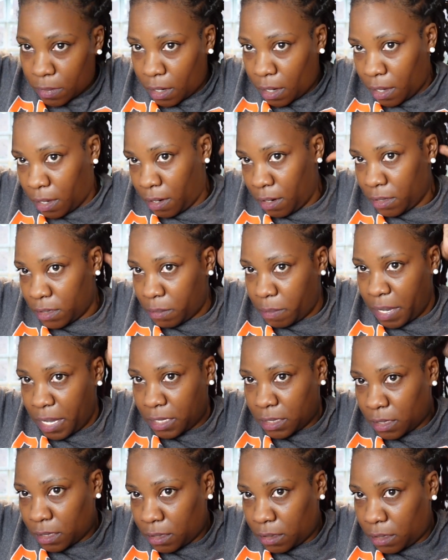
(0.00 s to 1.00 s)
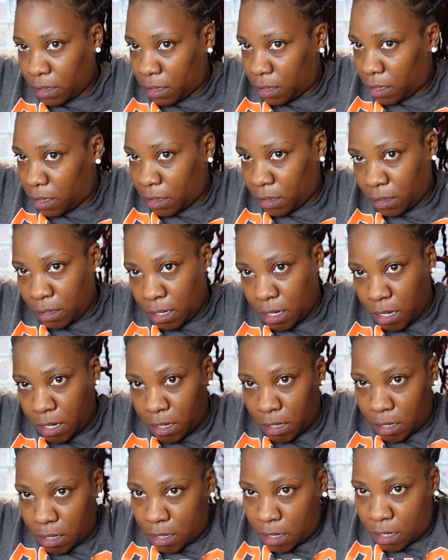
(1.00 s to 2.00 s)
here's basically the
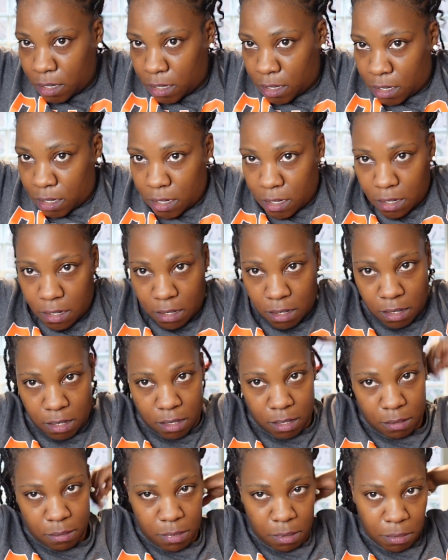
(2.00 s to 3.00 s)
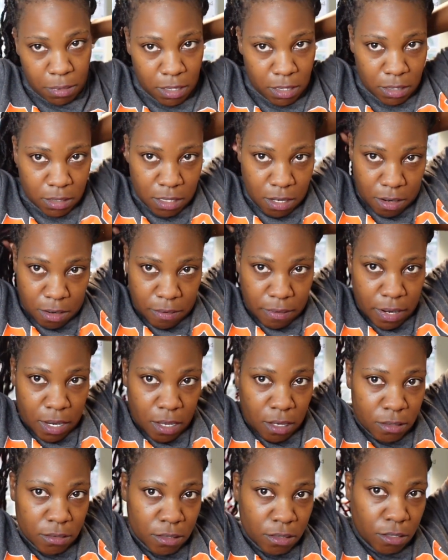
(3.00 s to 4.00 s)
look. I'm gonna turn
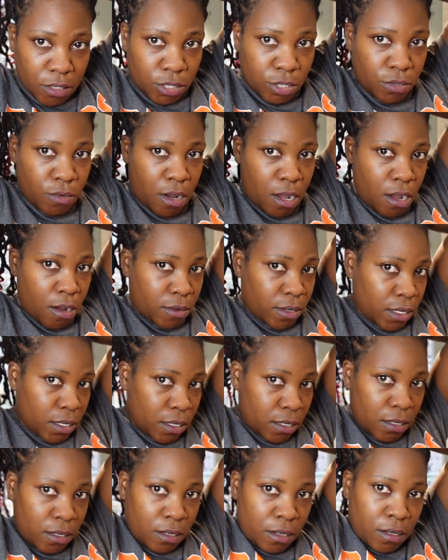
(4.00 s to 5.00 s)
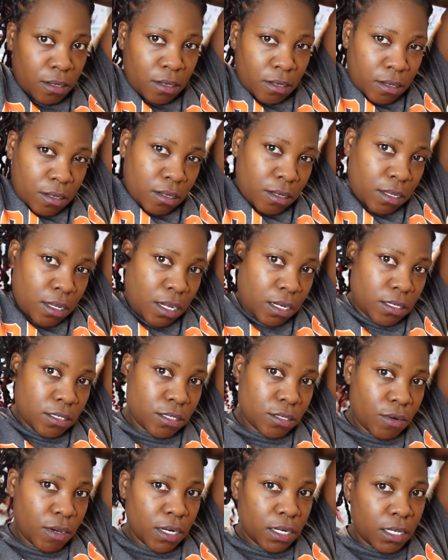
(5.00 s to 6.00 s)
around so that you all can kind of
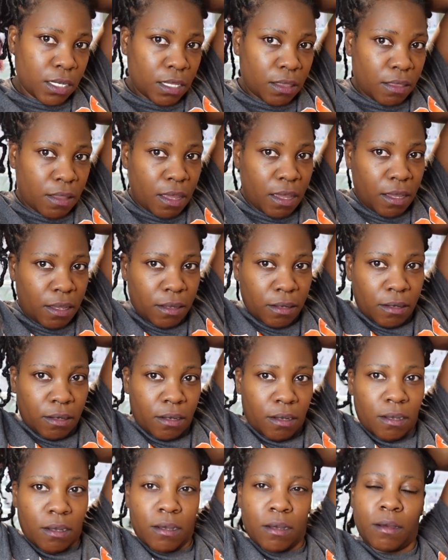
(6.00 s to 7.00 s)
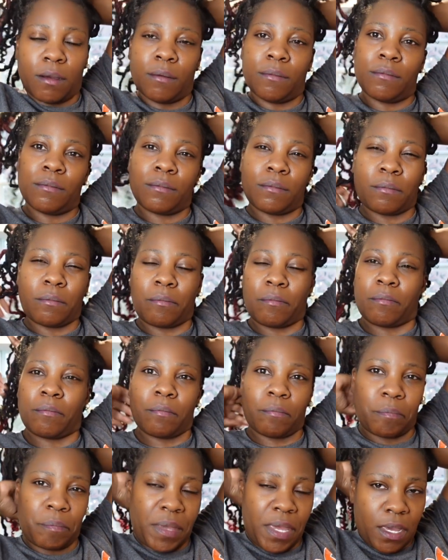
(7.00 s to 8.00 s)
sort of get that
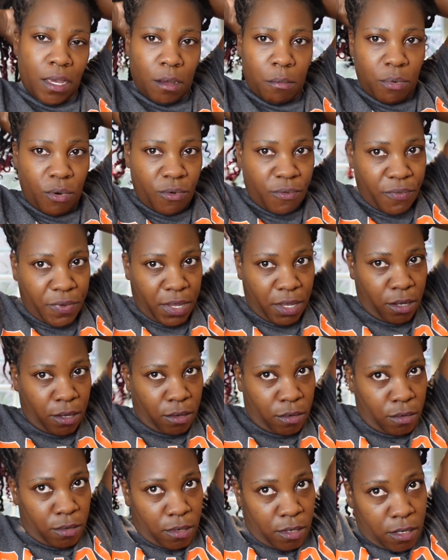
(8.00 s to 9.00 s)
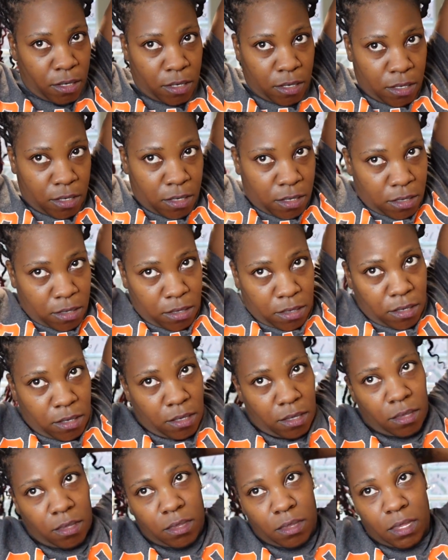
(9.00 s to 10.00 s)
peekaboo feel
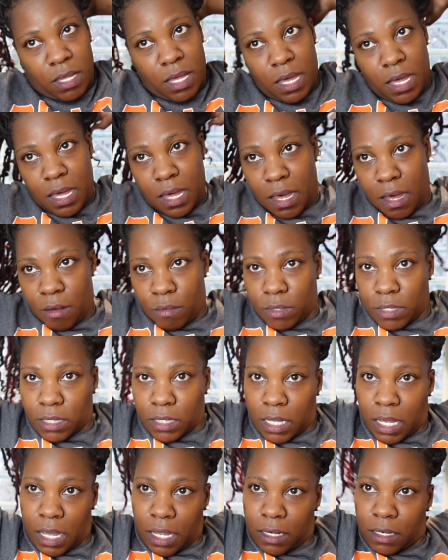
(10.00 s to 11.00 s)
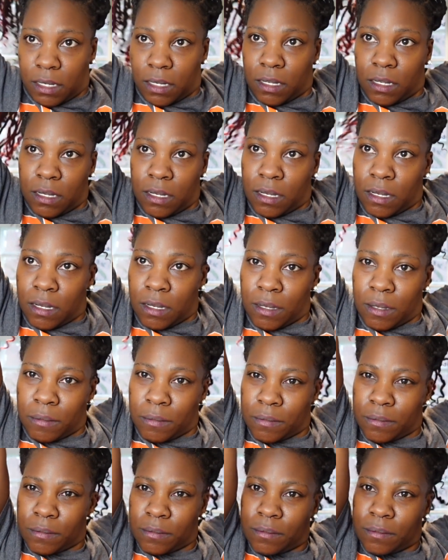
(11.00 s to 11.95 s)
that I was kind of